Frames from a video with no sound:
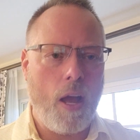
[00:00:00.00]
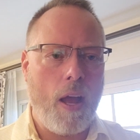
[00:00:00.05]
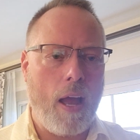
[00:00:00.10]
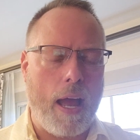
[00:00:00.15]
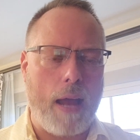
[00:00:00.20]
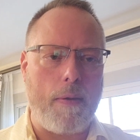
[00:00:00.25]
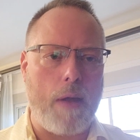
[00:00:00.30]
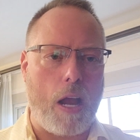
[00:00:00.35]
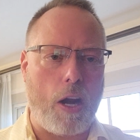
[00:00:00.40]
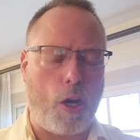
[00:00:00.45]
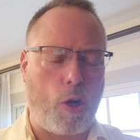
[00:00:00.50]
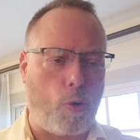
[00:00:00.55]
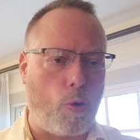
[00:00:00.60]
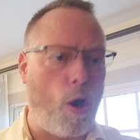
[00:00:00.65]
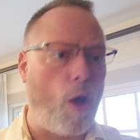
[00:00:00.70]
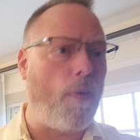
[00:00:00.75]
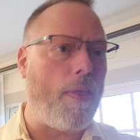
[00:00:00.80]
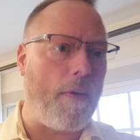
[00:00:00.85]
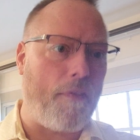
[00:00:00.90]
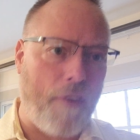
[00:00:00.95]
and
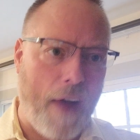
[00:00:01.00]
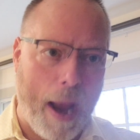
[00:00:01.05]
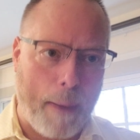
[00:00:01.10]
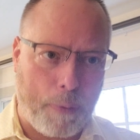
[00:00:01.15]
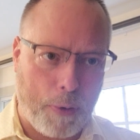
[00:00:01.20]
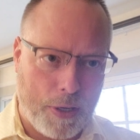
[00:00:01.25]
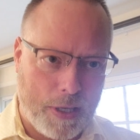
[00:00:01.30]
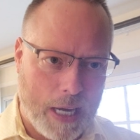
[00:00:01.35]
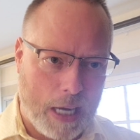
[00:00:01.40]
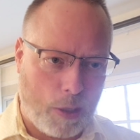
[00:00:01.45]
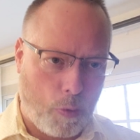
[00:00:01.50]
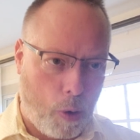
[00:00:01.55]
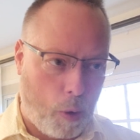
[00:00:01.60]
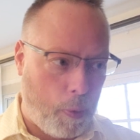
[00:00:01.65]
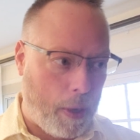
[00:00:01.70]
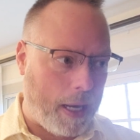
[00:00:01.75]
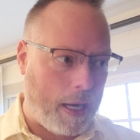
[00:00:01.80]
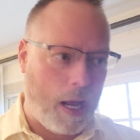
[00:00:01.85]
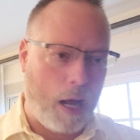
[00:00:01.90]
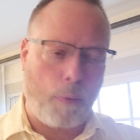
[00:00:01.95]
grow that 5% to where
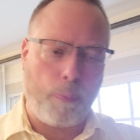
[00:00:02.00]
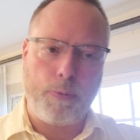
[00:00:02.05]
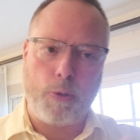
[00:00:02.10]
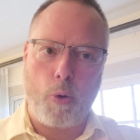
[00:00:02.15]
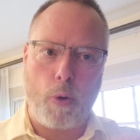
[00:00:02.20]
we can help